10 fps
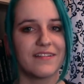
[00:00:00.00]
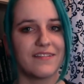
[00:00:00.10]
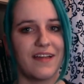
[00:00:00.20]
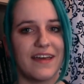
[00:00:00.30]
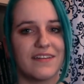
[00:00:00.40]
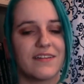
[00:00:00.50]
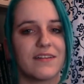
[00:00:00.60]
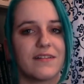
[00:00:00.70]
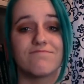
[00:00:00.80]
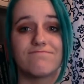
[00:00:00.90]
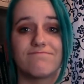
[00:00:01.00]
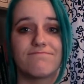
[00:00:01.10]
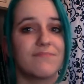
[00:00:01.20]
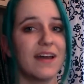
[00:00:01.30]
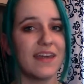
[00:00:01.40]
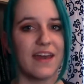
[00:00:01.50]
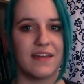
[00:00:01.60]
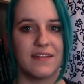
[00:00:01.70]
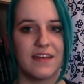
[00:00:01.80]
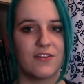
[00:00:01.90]
Like,
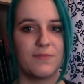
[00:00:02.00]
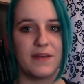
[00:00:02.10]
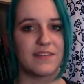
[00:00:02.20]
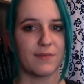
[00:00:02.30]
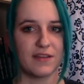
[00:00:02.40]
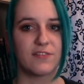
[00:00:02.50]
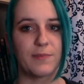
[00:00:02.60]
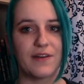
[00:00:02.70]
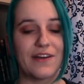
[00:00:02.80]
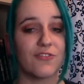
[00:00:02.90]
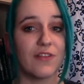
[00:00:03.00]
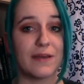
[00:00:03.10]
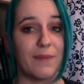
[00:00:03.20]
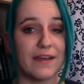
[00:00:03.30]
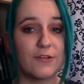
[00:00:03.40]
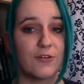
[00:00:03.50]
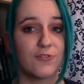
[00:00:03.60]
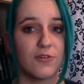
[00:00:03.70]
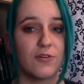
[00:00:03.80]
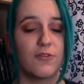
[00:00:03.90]
again, it could be something supernatural like mind
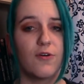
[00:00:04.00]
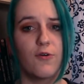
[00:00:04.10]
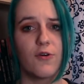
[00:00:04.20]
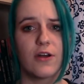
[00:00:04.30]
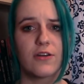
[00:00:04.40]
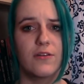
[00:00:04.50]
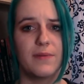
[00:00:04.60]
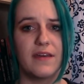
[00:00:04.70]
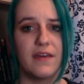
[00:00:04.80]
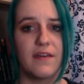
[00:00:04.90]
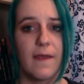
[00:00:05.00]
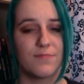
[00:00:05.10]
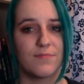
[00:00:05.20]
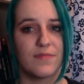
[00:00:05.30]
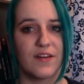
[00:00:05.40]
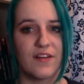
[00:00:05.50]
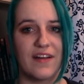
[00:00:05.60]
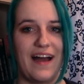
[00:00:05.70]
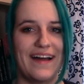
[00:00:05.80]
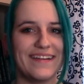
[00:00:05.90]
control, or it could be
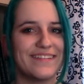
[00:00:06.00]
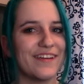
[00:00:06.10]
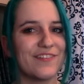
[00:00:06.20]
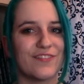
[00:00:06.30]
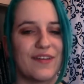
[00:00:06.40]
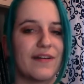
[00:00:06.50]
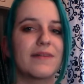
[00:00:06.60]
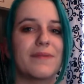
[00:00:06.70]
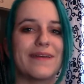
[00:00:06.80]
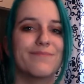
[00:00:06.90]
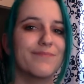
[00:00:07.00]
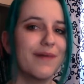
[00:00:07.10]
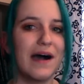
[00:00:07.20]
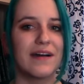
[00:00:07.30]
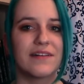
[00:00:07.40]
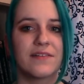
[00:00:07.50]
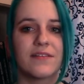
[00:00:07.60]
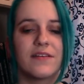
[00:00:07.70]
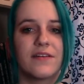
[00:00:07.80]
they're unintentionally like being bugged